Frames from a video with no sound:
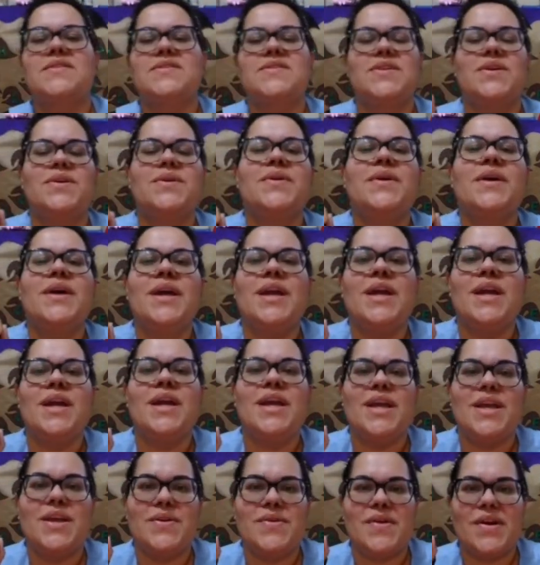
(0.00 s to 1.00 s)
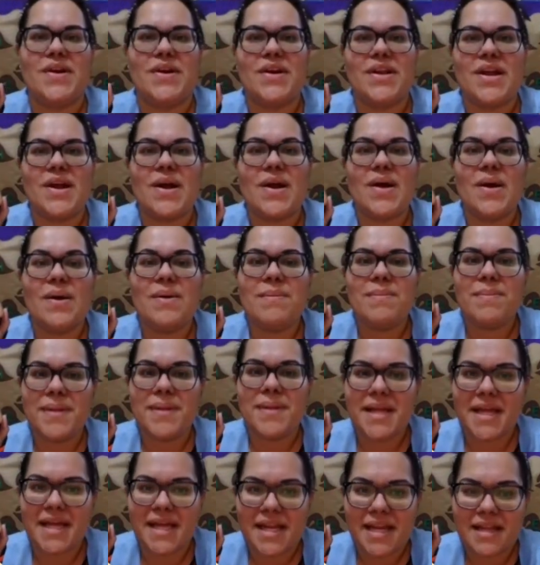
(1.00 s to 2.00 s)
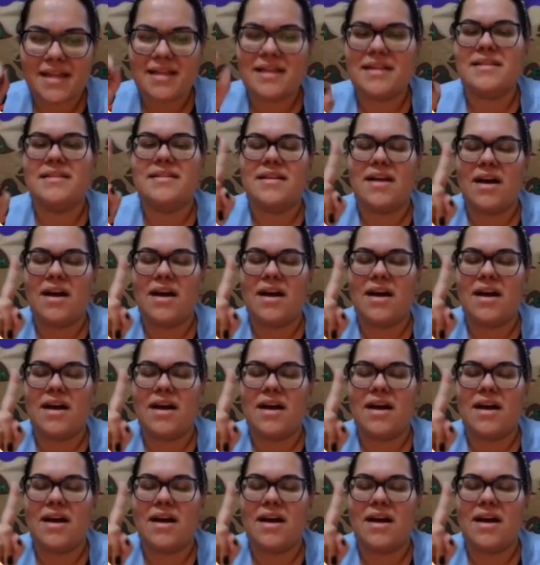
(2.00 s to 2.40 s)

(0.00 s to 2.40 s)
So, you're going to complete it,